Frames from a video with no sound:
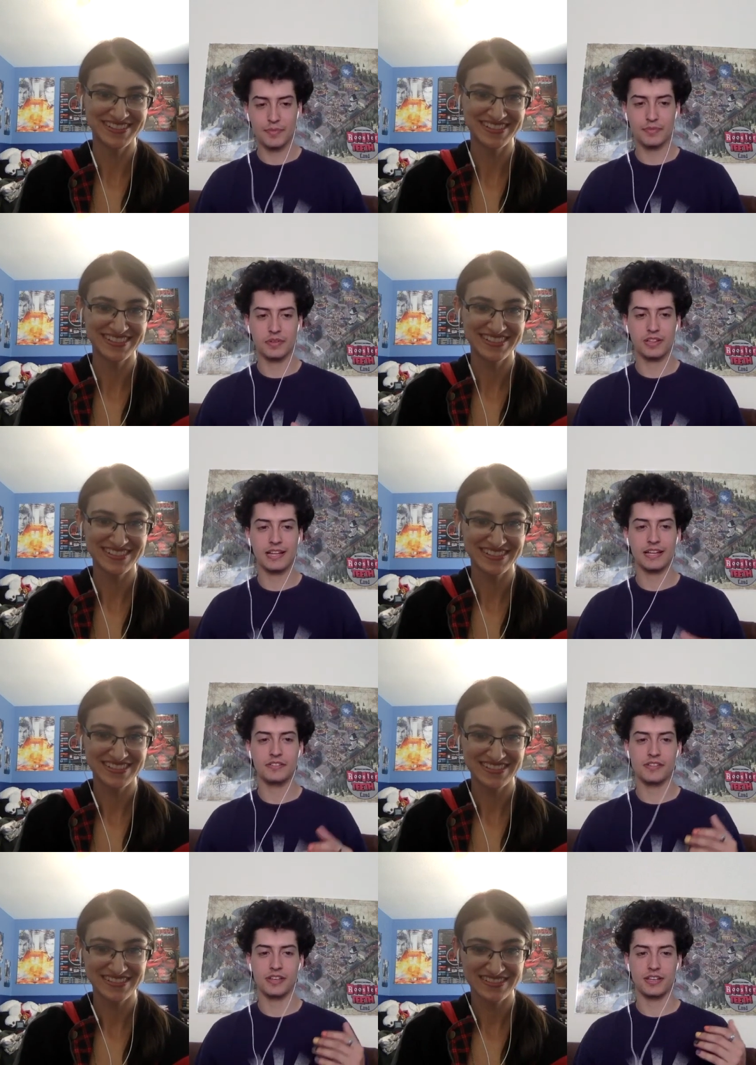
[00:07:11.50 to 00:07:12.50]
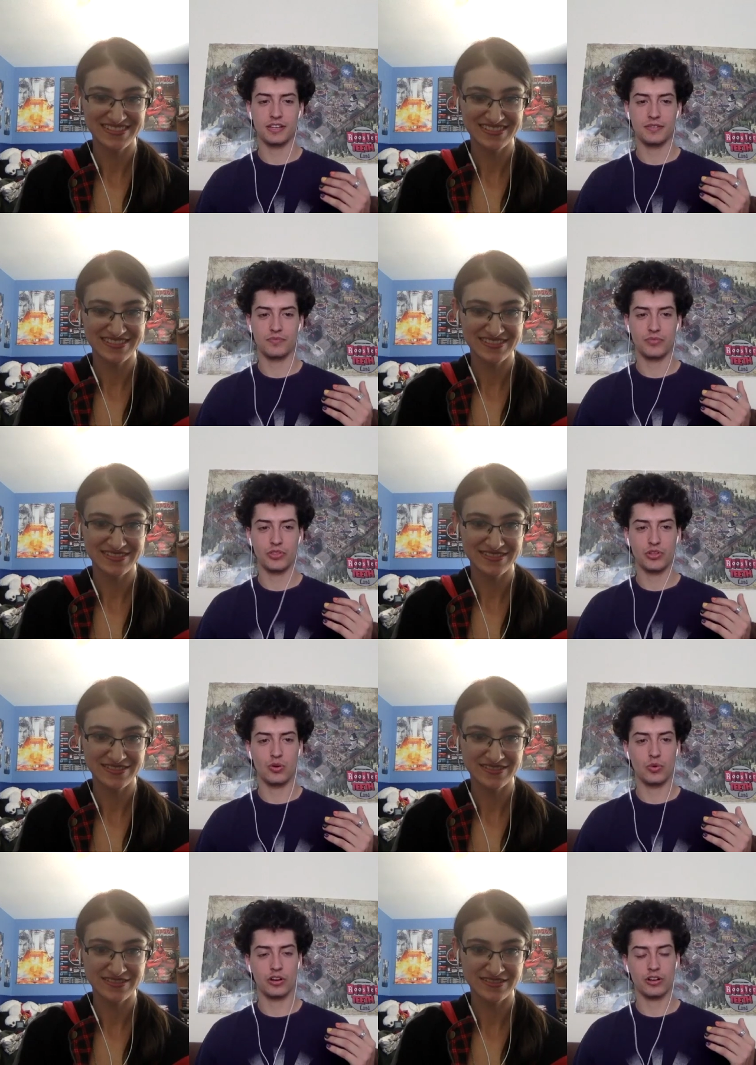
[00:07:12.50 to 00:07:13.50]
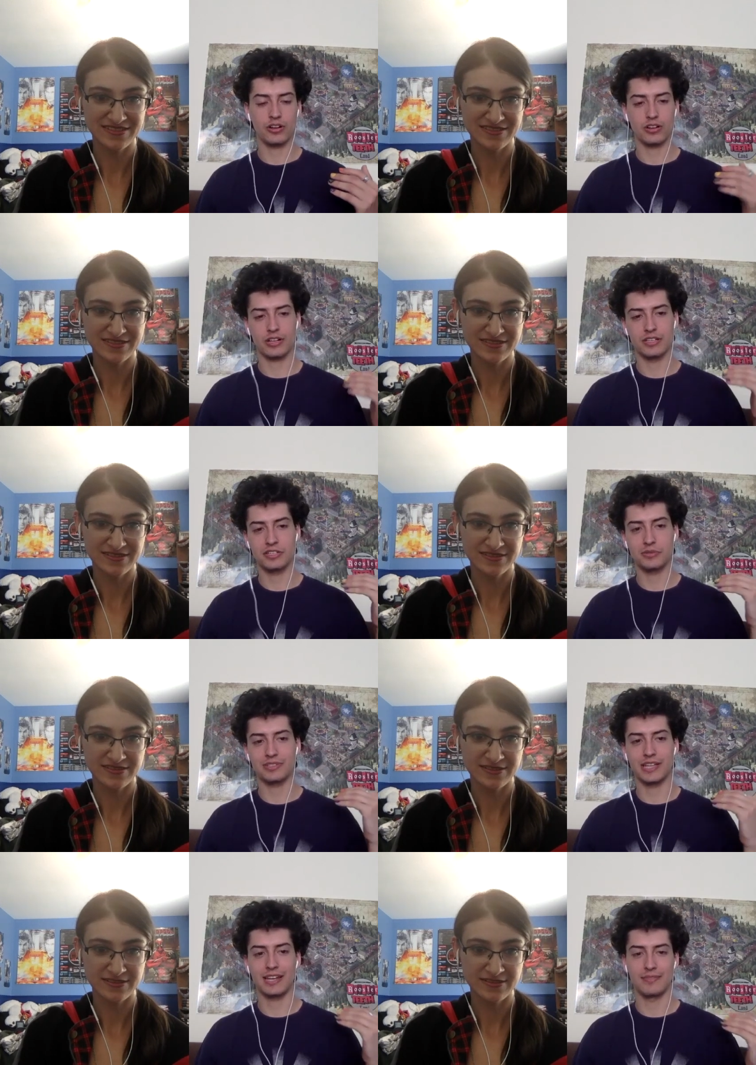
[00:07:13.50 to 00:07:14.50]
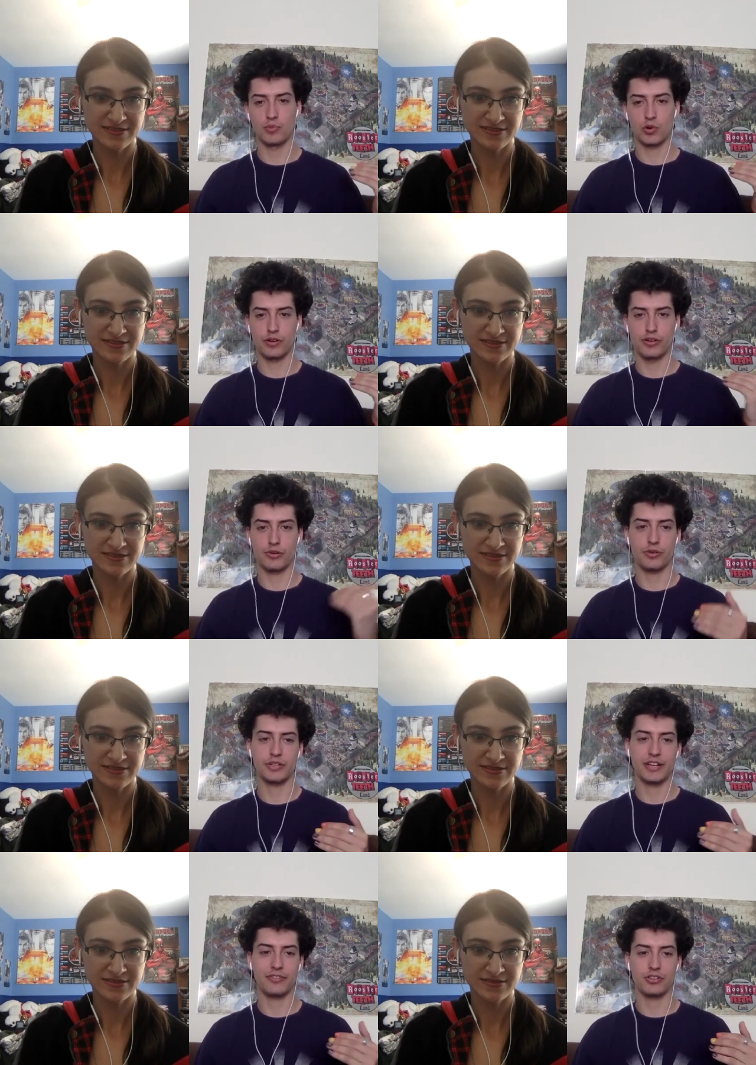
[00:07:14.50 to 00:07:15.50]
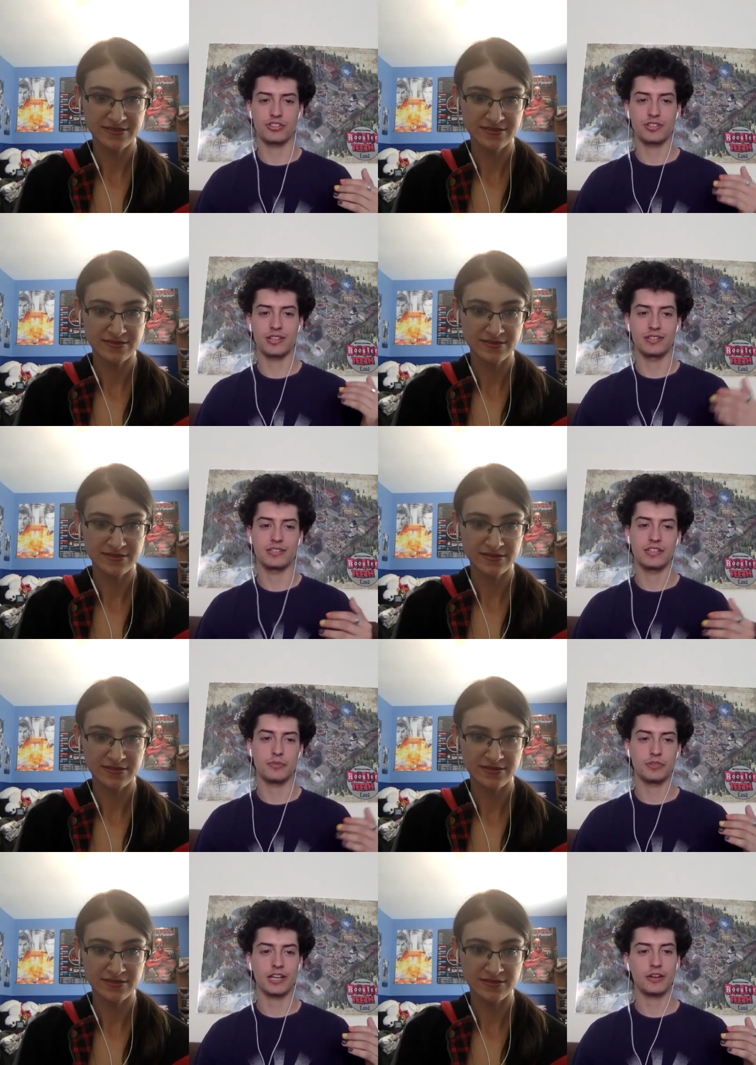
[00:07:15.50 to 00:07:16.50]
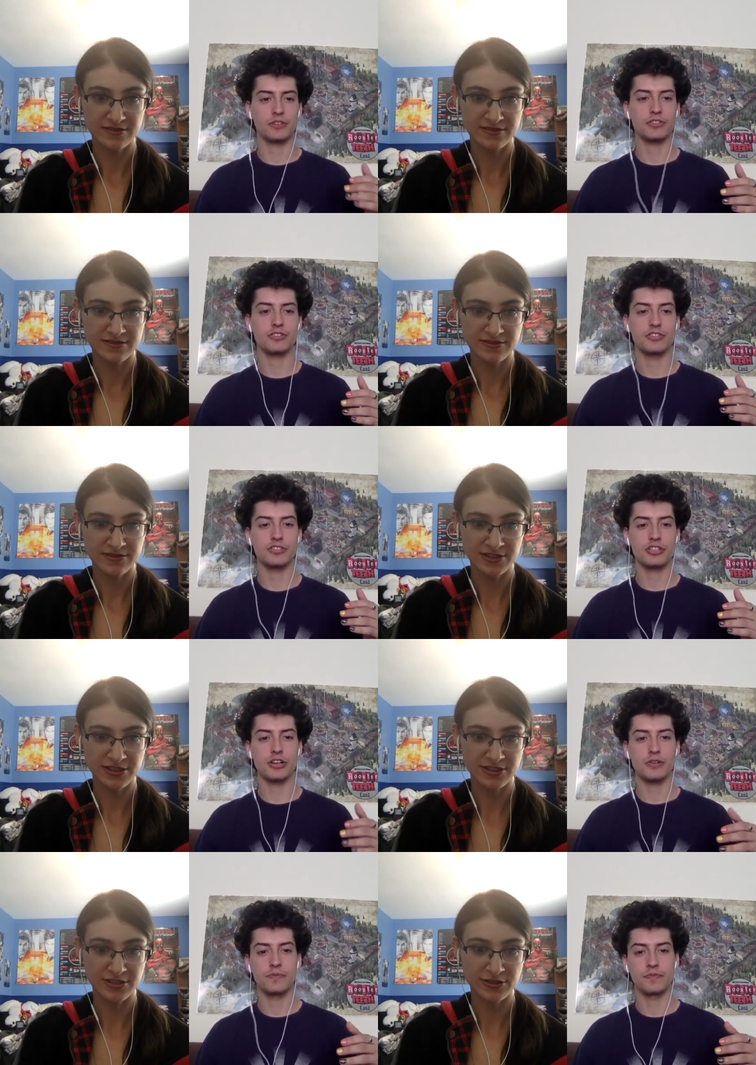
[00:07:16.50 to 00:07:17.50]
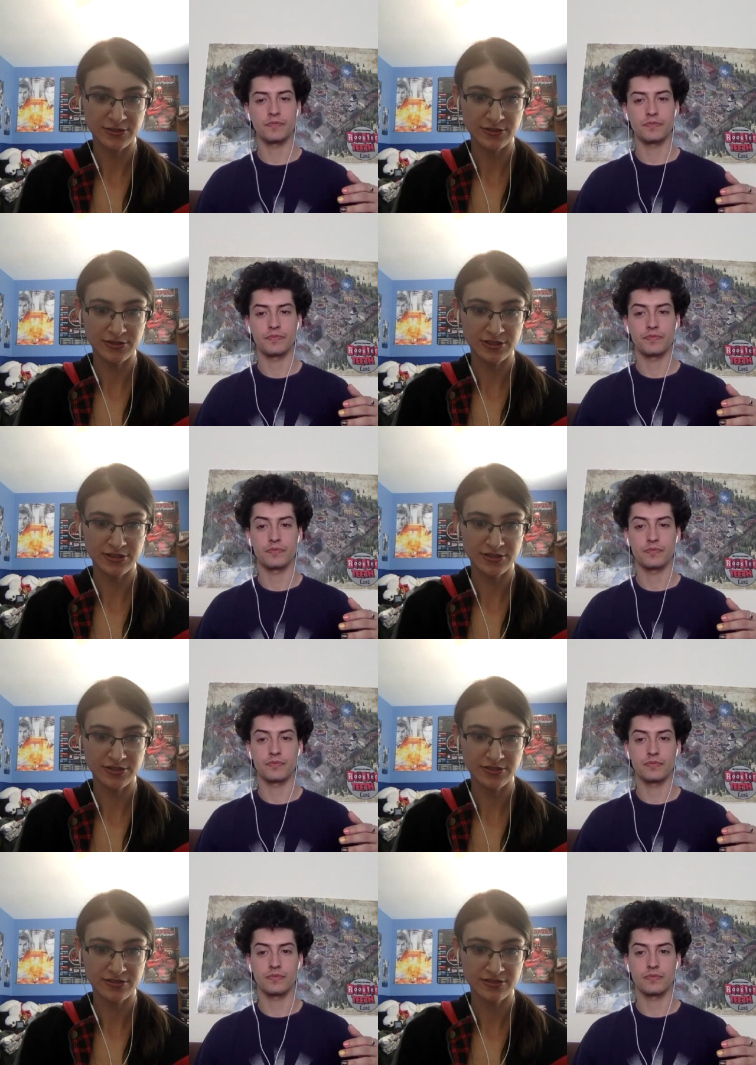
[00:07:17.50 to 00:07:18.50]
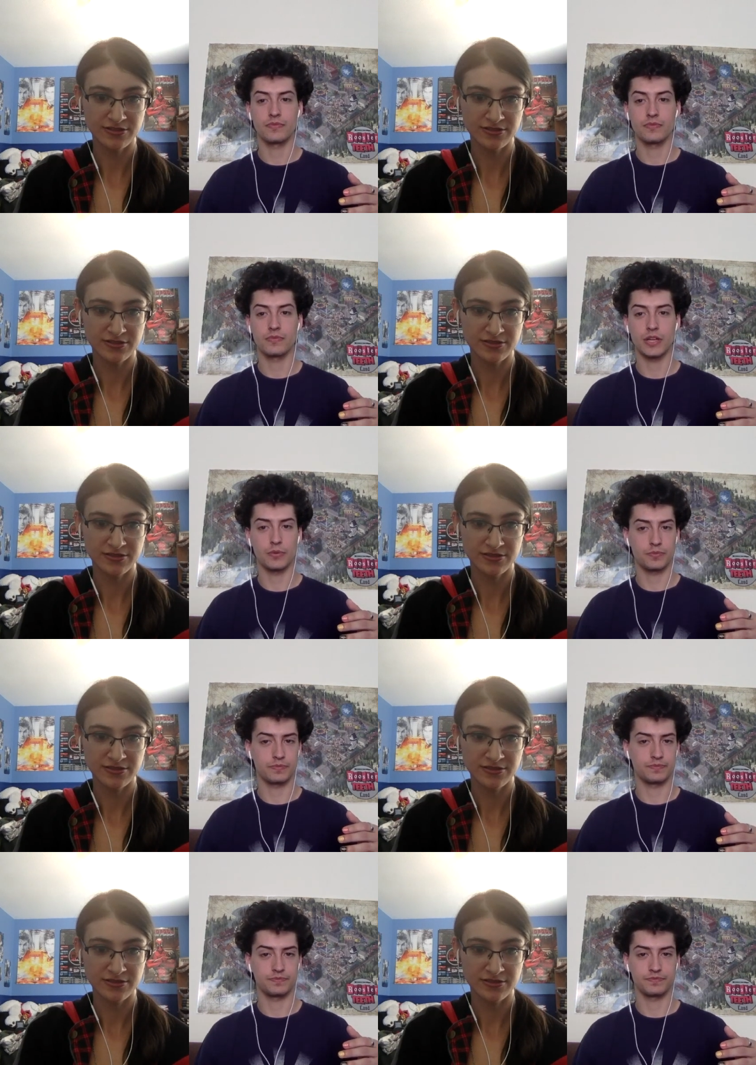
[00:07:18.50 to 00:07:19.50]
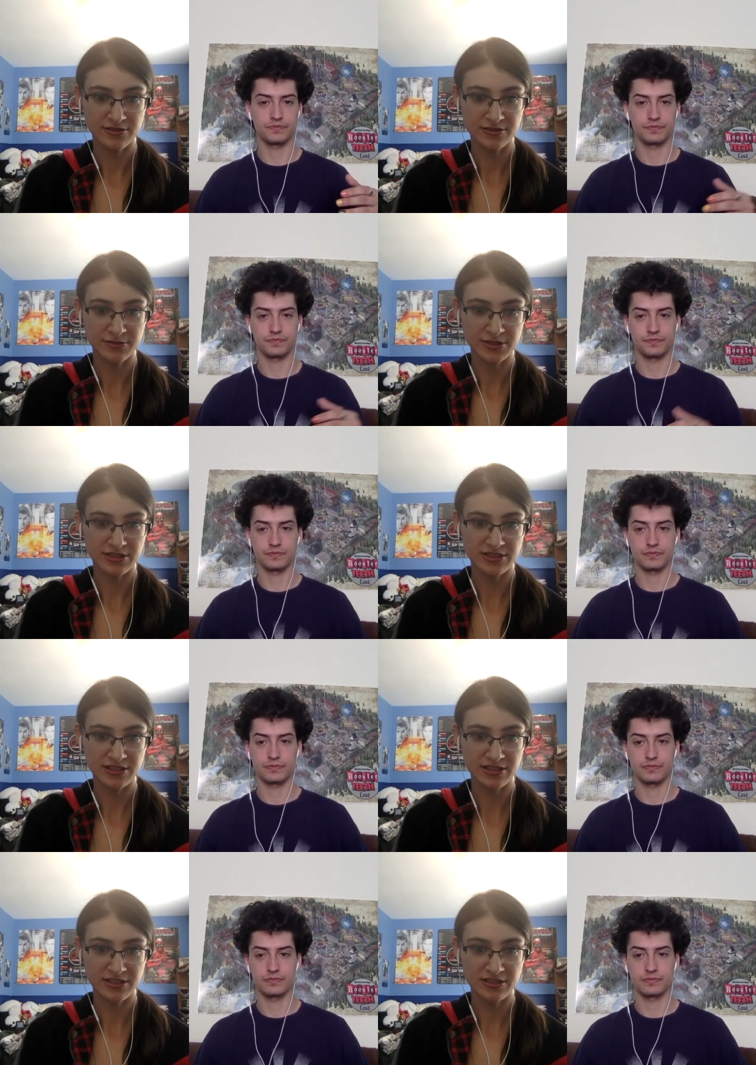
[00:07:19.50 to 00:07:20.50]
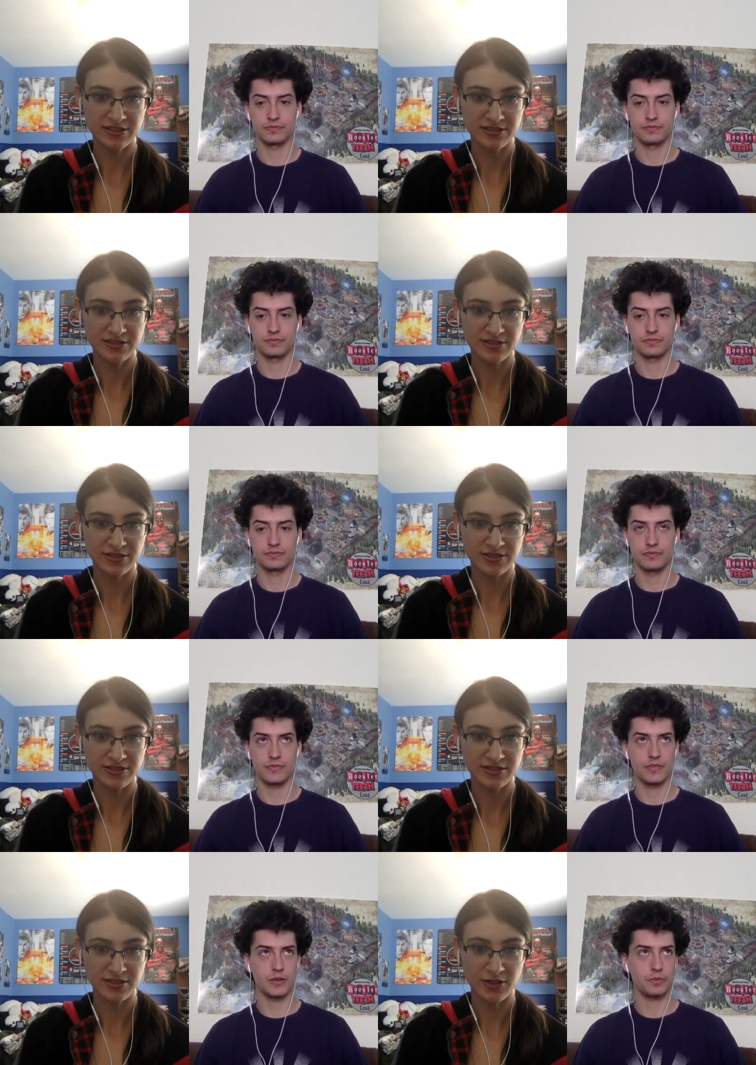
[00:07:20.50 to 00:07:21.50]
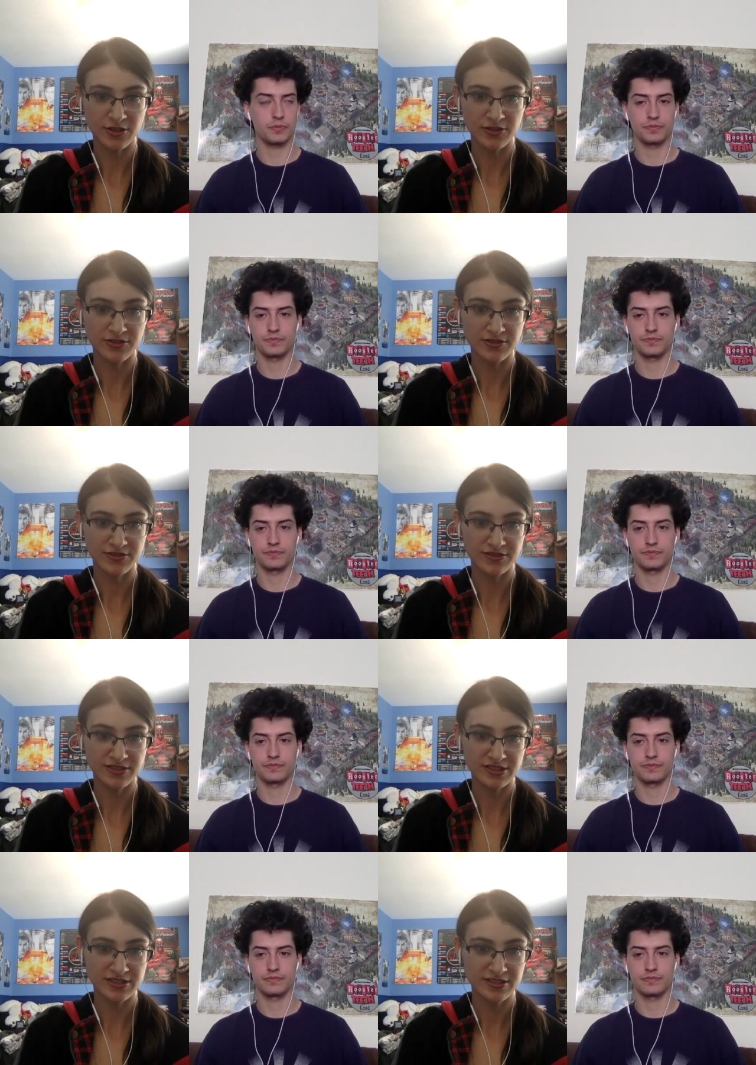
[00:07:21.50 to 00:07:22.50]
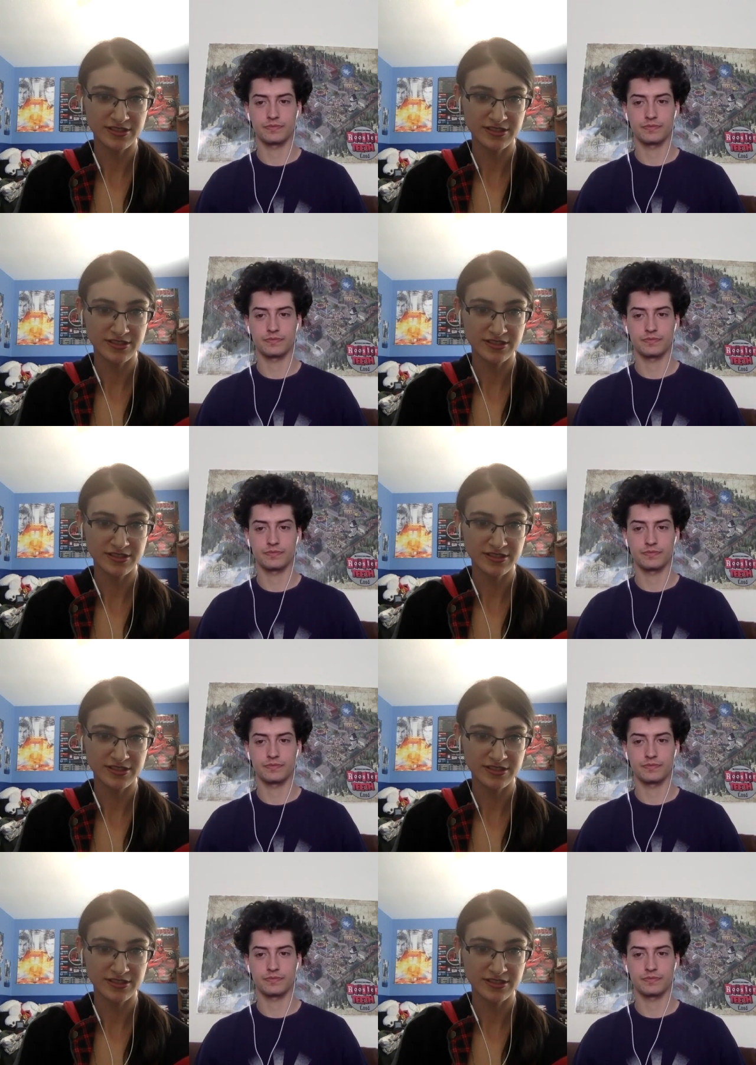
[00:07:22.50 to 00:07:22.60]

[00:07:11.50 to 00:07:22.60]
Speaker 1: I'm glad that we're continually getting more neurodivergent and disabled characters
Speaker 2: in the show. Is it Hugo?
Speaker 1: No.
Speaker 2: Or Mickey?
Speaker 1: No. Oh. Wait,